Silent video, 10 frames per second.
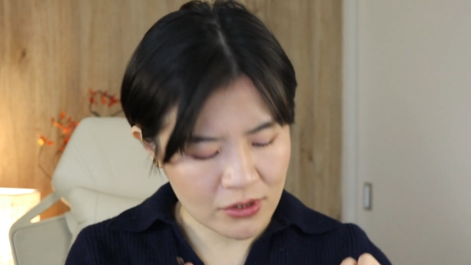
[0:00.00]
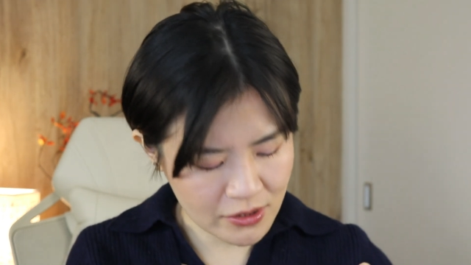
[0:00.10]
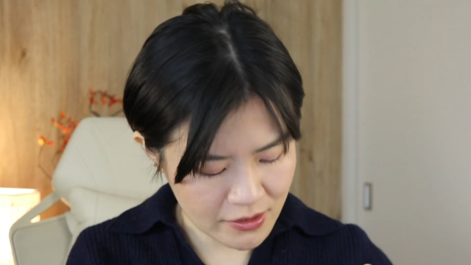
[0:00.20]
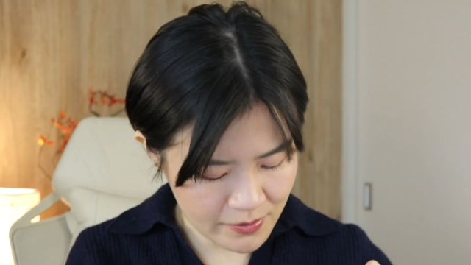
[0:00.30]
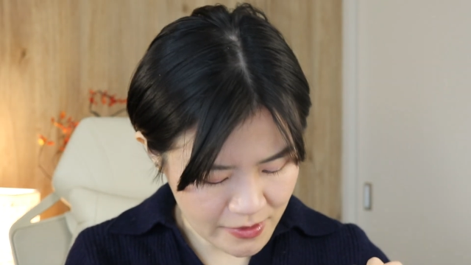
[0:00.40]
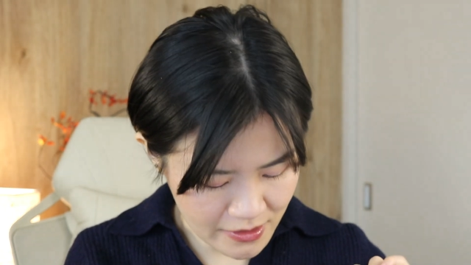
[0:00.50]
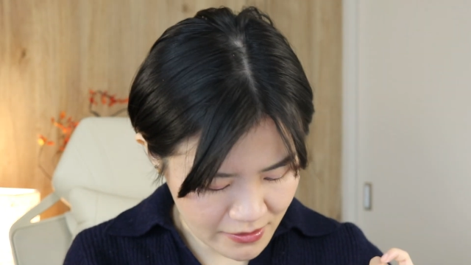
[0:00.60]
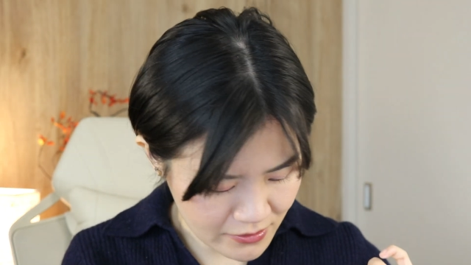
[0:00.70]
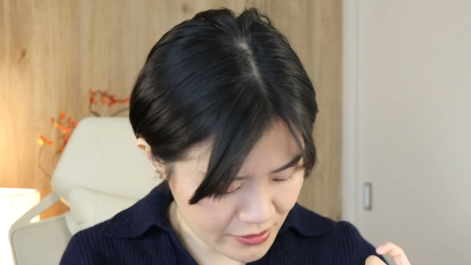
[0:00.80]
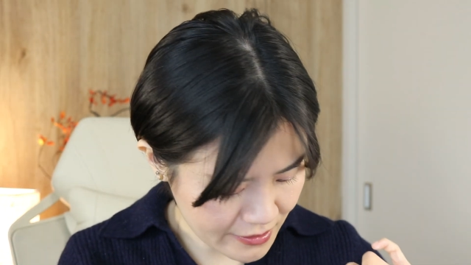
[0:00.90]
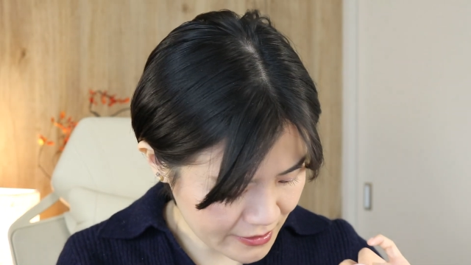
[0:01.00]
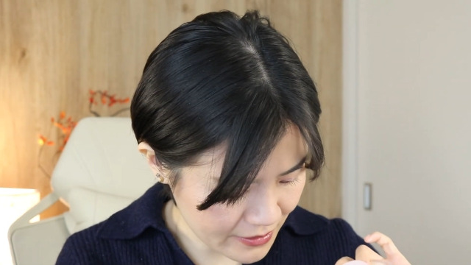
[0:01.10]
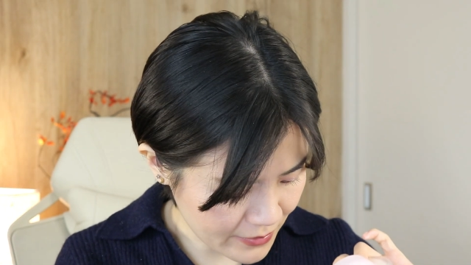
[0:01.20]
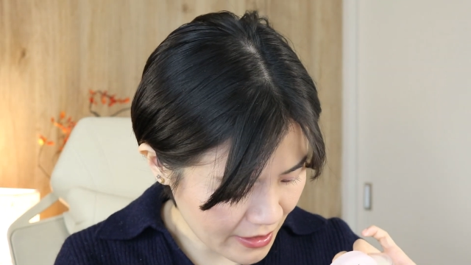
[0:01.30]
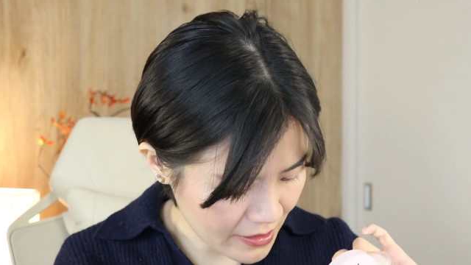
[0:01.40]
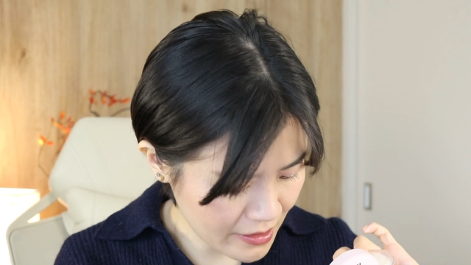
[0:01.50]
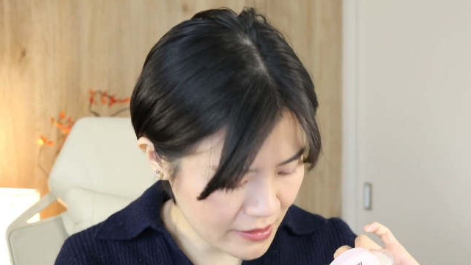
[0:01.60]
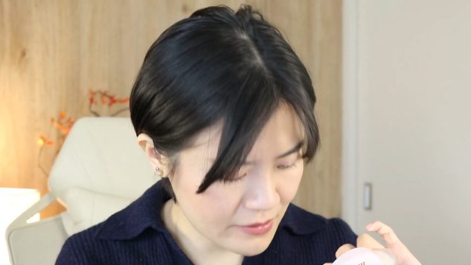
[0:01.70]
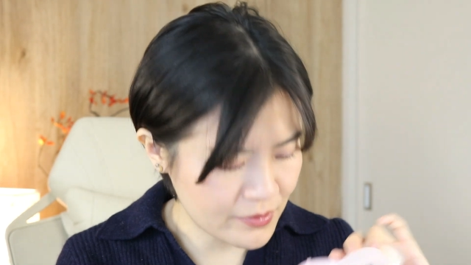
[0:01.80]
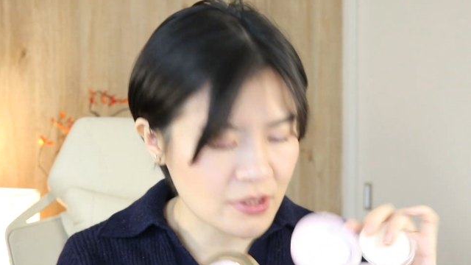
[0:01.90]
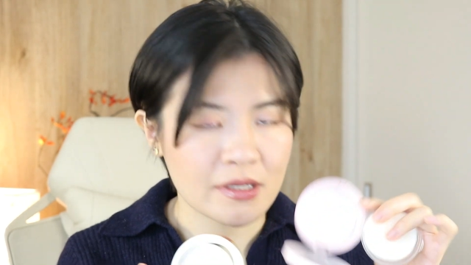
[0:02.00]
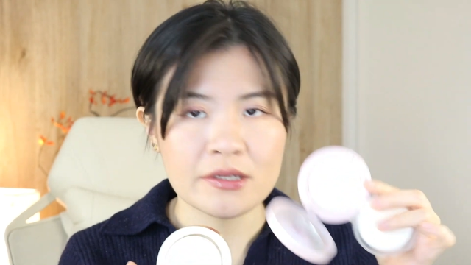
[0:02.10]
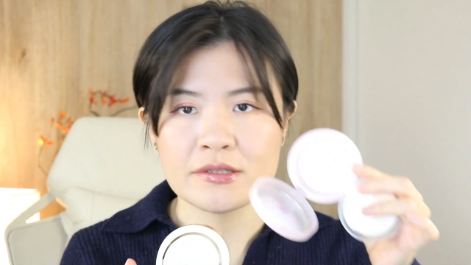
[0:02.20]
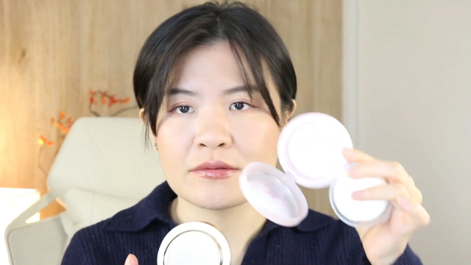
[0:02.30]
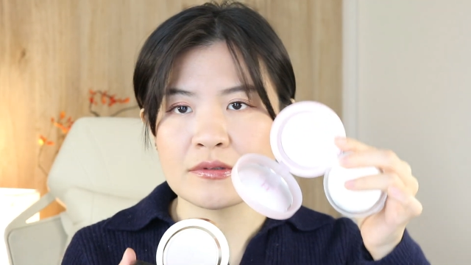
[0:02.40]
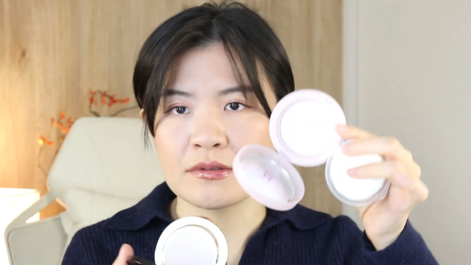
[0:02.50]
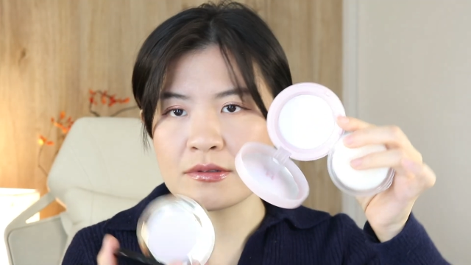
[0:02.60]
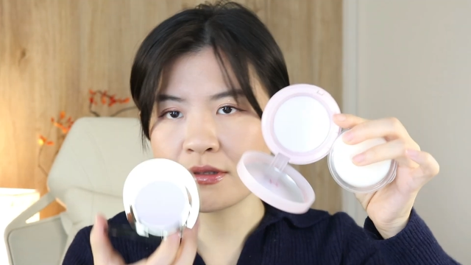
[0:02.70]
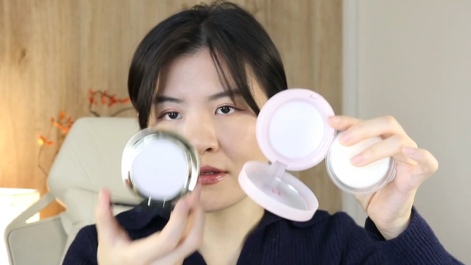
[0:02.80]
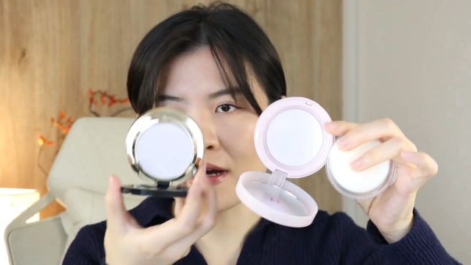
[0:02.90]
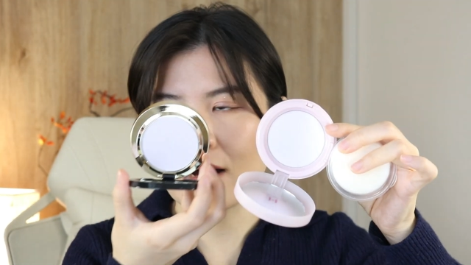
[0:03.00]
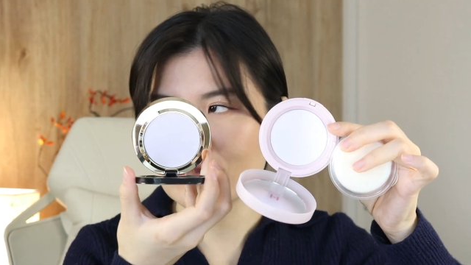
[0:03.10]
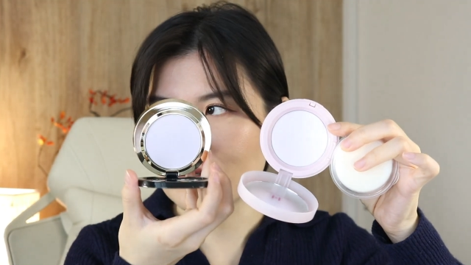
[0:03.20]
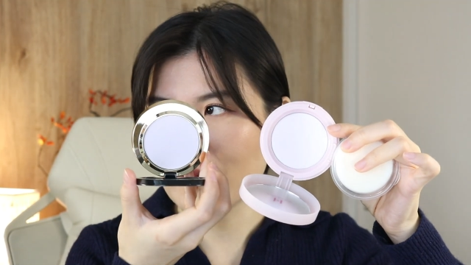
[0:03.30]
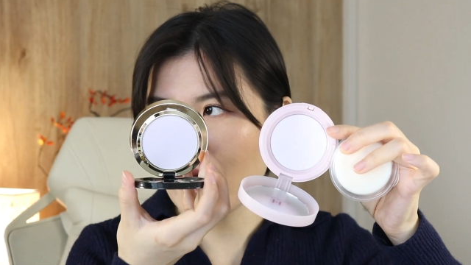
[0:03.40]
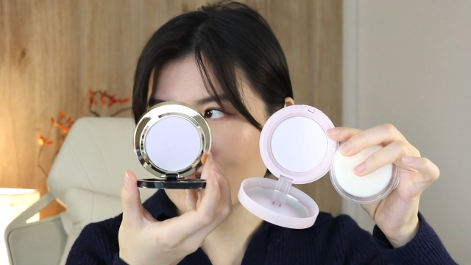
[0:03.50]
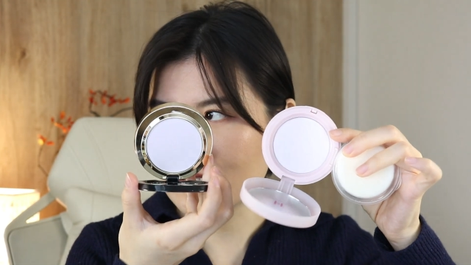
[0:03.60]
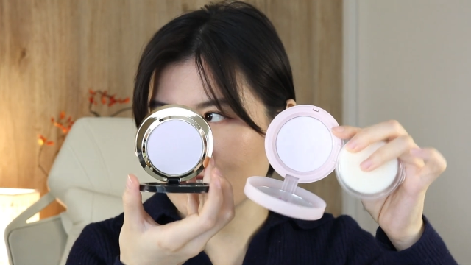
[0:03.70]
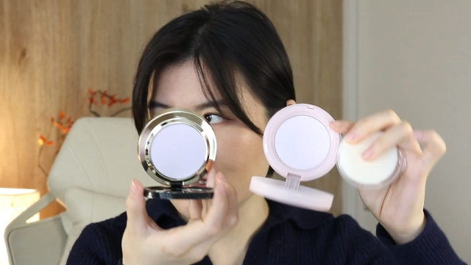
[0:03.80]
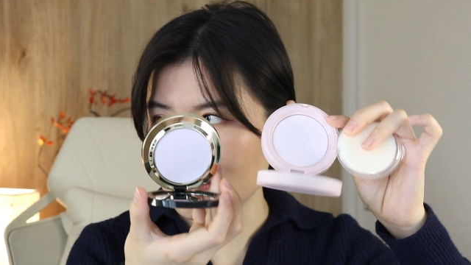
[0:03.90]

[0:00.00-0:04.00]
could be just in my head because the outer packaging is